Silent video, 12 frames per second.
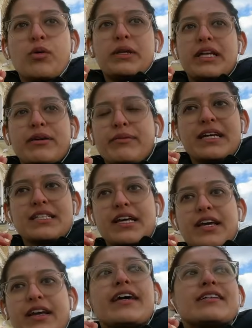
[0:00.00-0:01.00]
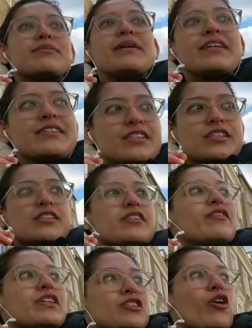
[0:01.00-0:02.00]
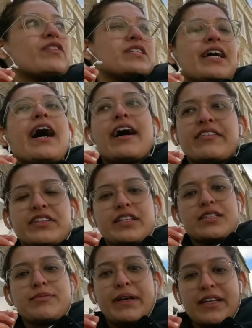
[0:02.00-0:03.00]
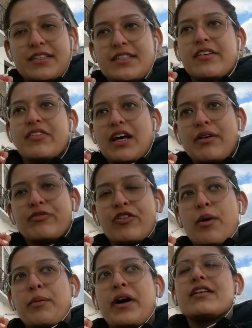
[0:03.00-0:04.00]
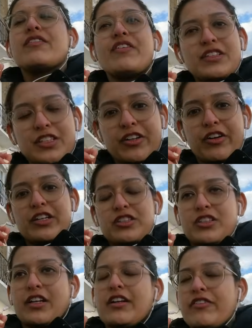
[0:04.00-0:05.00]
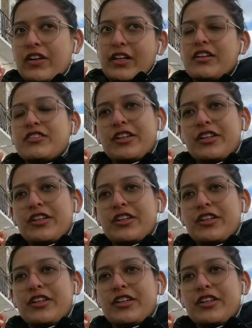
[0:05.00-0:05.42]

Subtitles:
many amazing experiences, which obviously I haven't experienced given I'm from a different generation and different country.